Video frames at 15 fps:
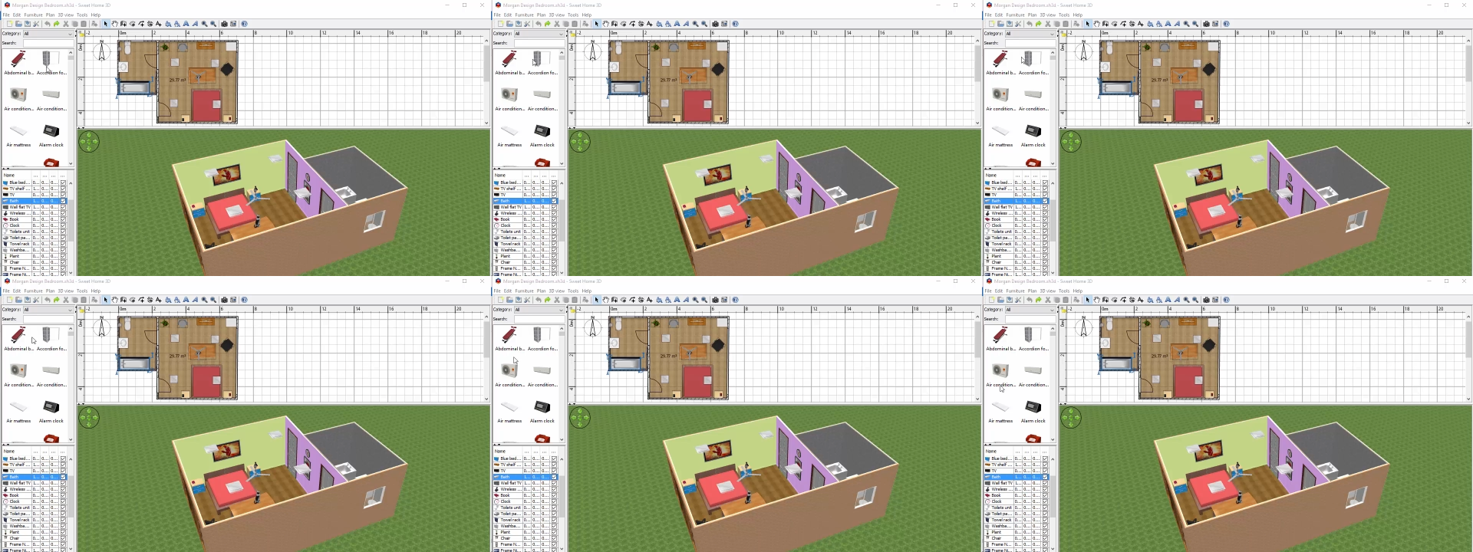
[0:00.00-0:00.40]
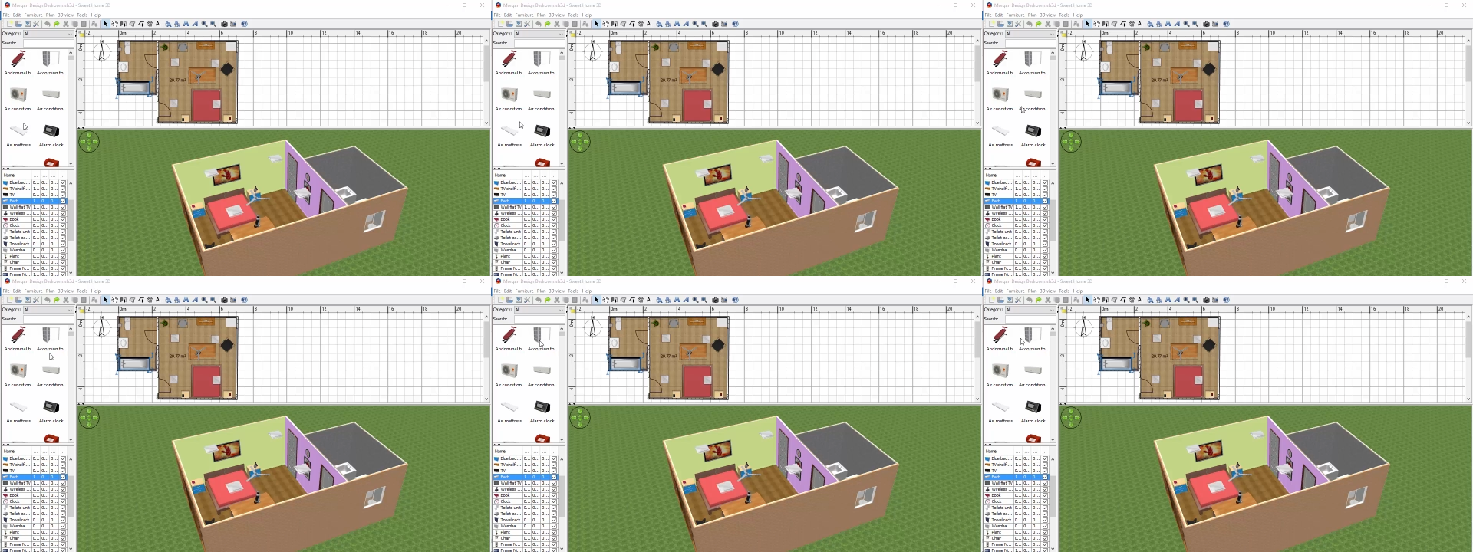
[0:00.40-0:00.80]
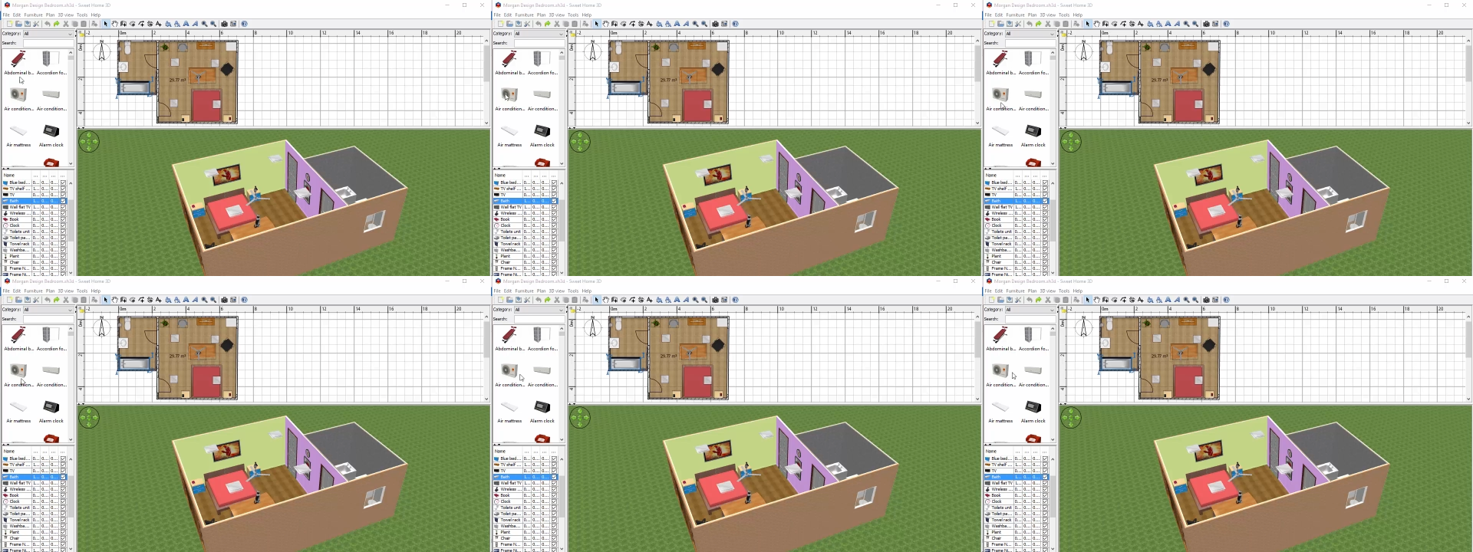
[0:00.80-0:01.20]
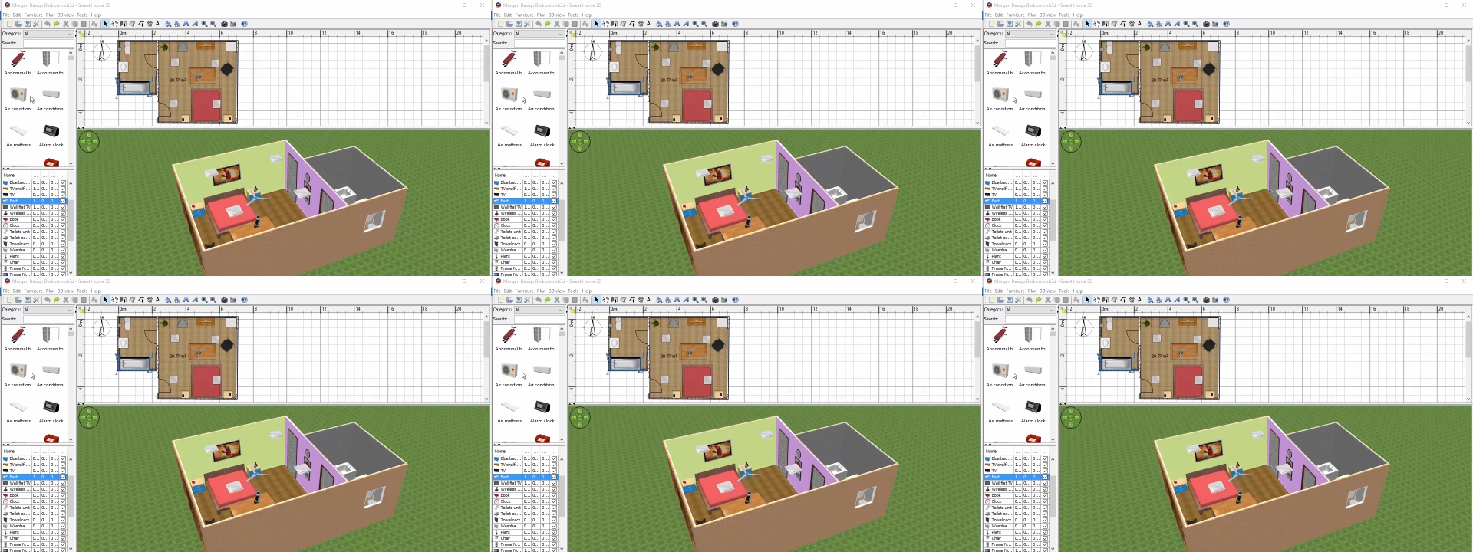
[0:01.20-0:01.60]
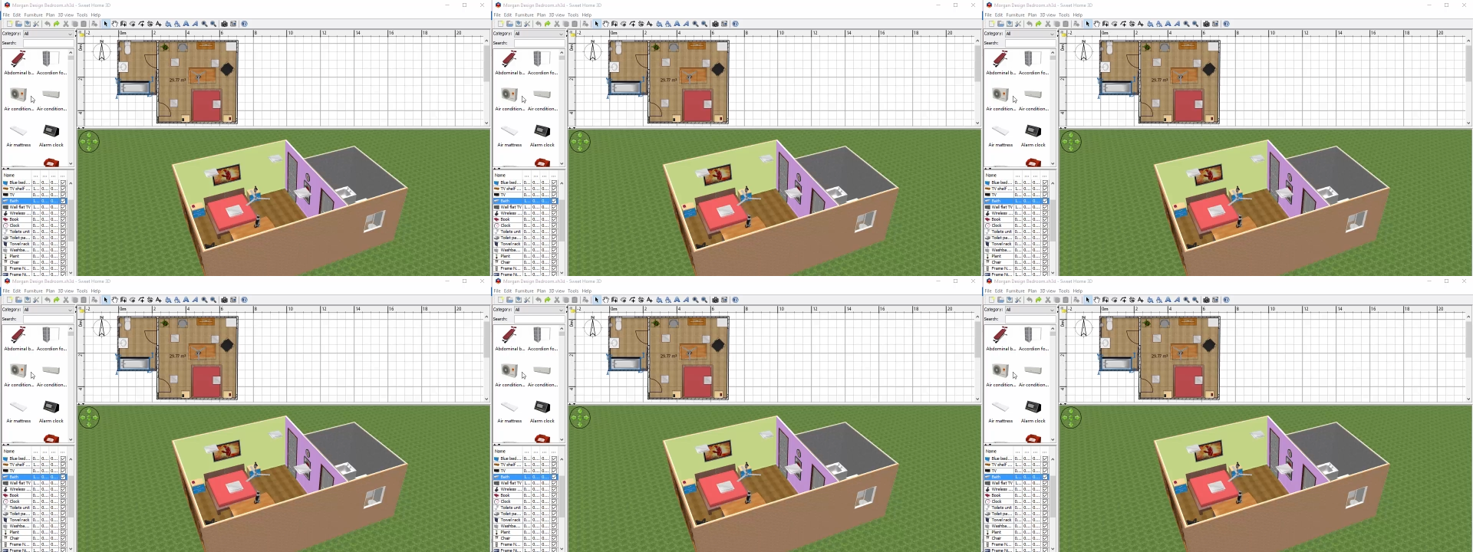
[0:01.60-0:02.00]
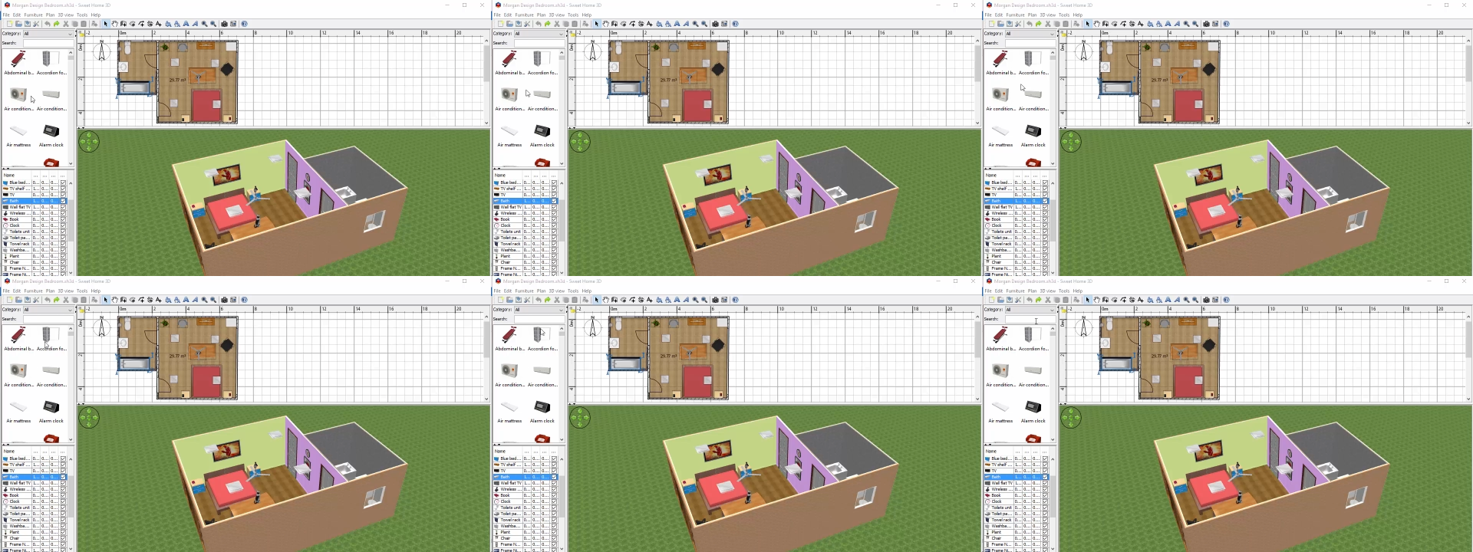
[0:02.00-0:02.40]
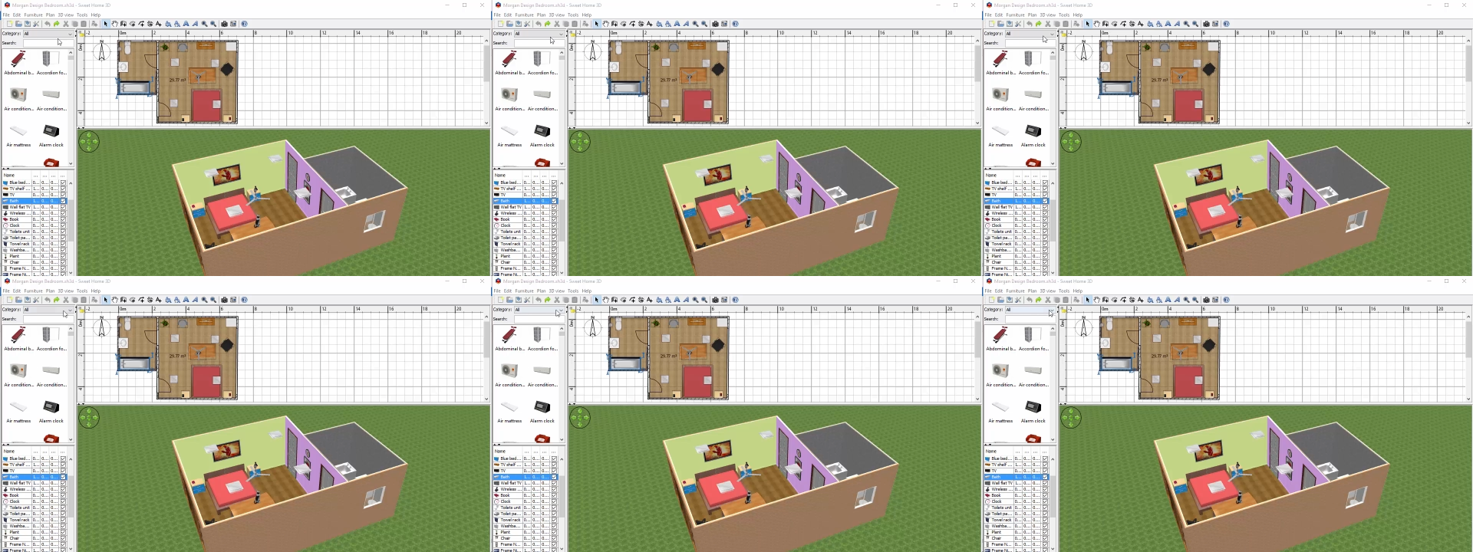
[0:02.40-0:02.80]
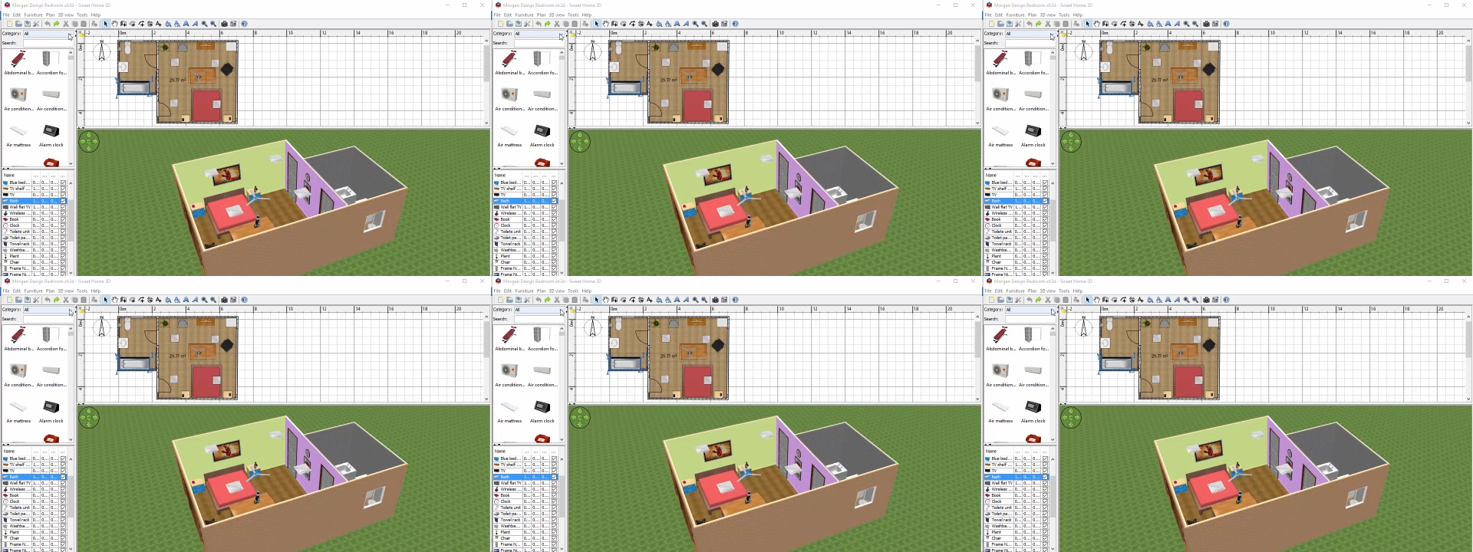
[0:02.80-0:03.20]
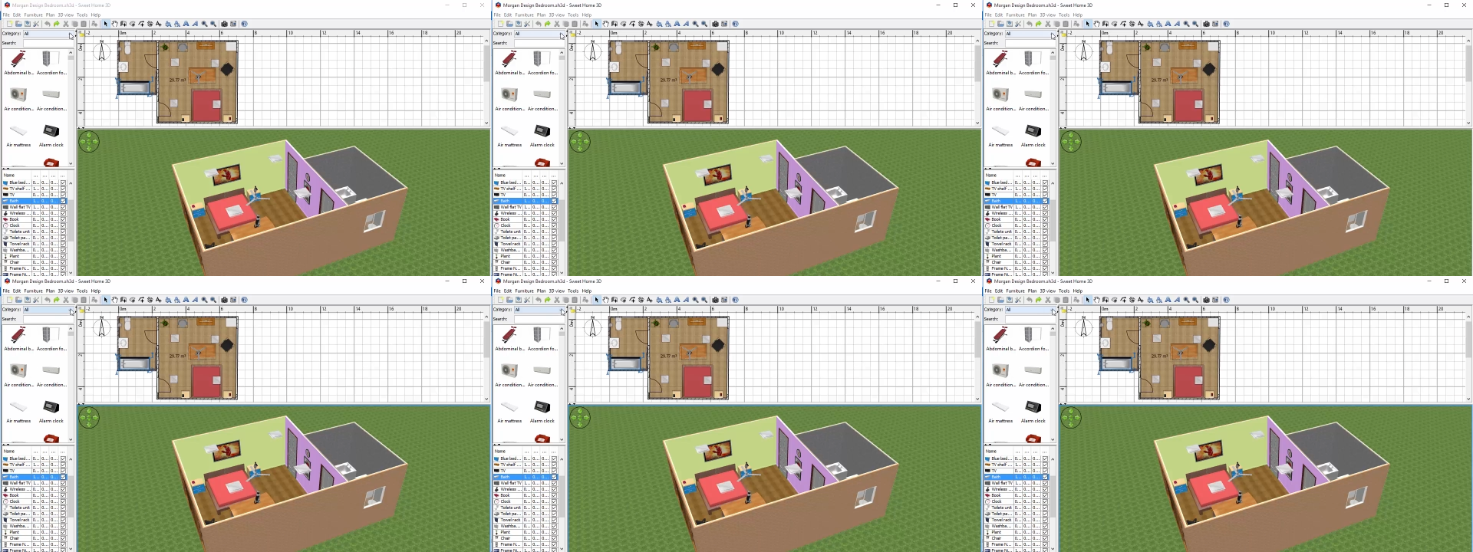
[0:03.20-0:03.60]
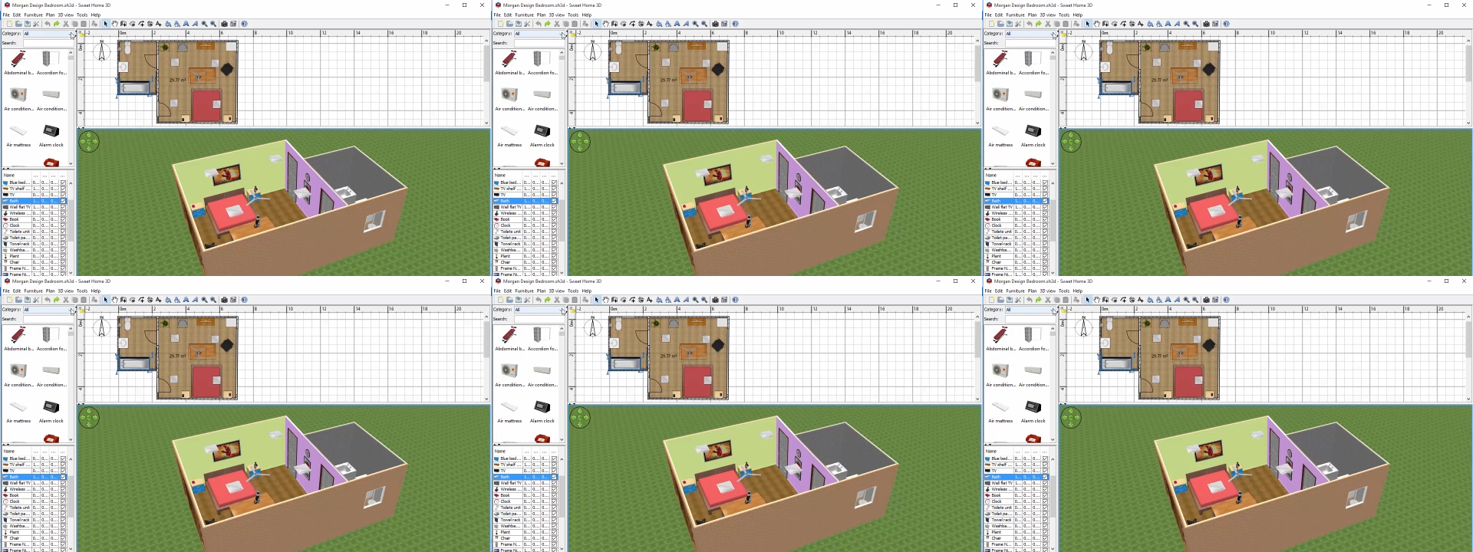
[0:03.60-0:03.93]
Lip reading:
No face is visible, so there are no lips to read.